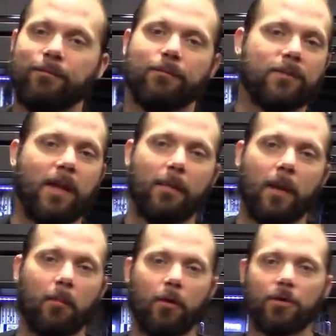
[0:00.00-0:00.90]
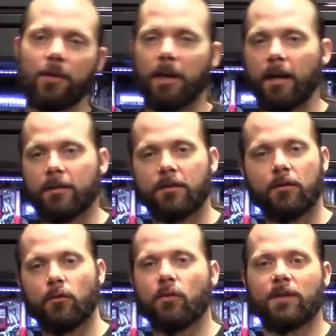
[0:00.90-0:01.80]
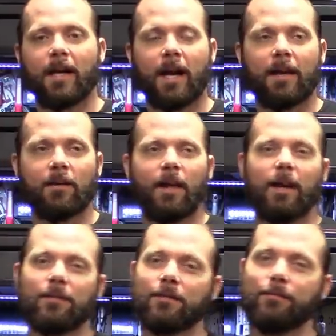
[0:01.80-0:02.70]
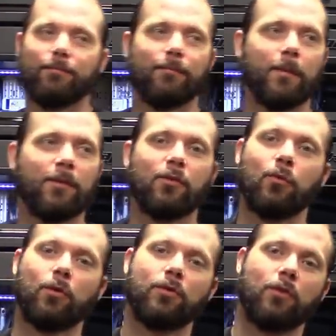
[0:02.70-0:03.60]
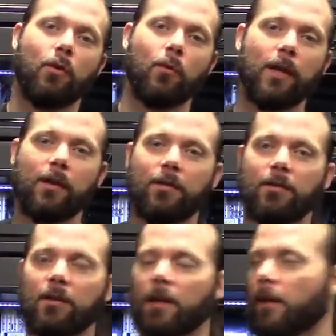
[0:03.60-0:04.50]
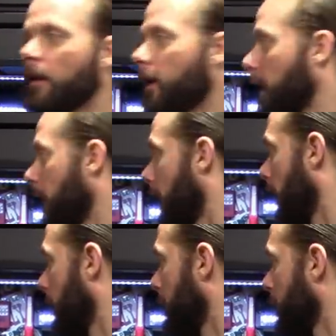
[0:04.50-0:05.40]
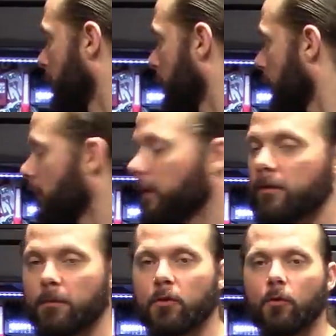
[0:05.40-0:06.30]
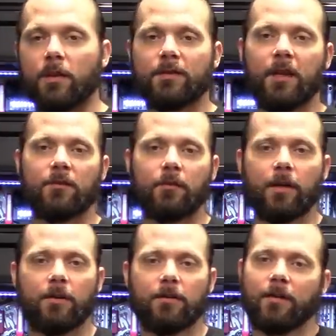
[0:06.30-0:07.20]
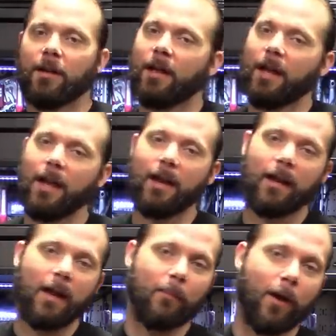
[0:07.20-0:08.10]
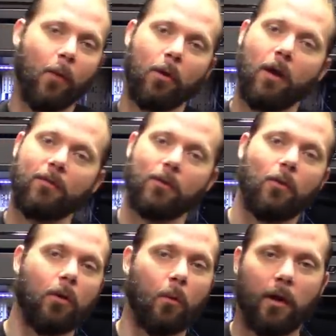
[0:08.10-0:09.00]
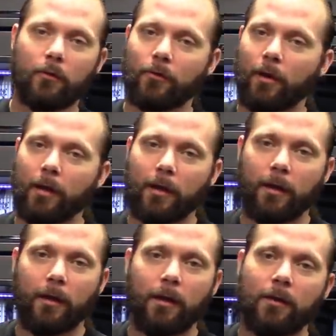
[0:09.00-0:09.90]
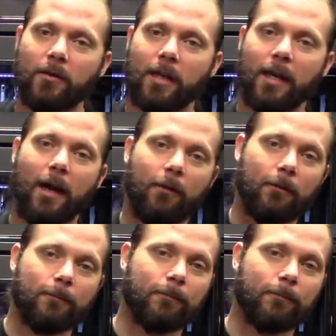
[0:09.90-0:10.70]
Snap-on merchandise, the tools I got the last maybe two or so weeks, some tool accessories, and I bought one off the Cornwell truck. Check it out.